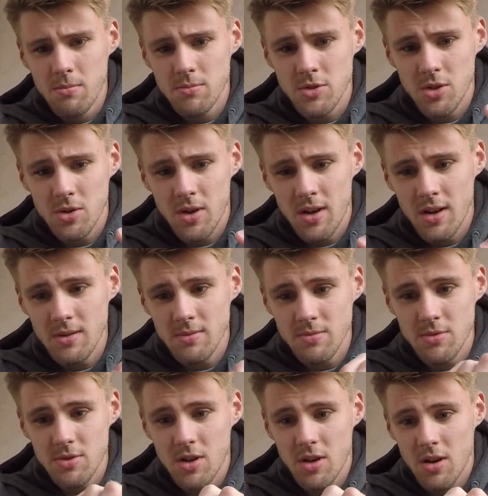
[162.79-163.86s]
So yeah,
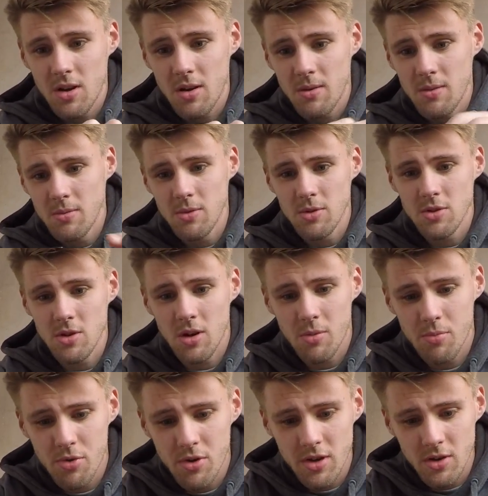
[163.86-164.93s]
it looks like a
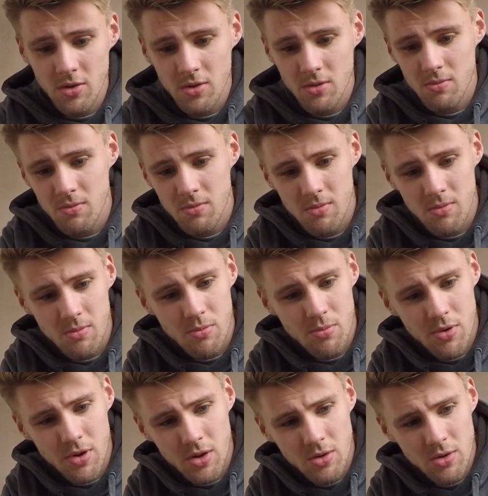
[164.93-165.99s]
pretty good
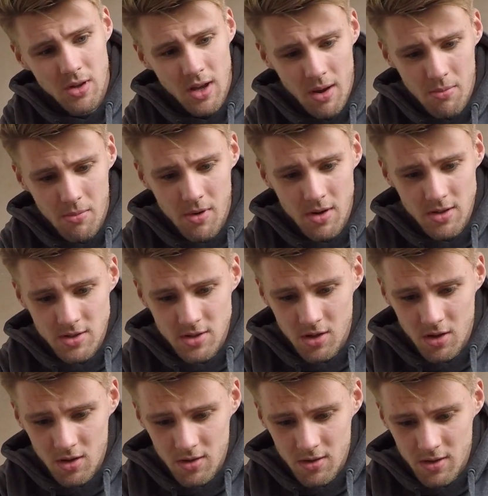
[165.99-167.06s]
camera. It's
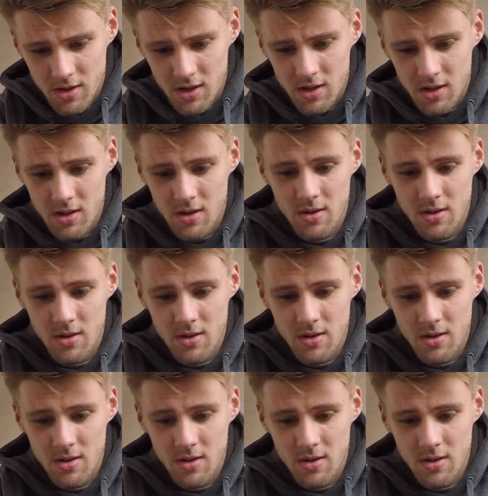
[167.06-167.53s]
got the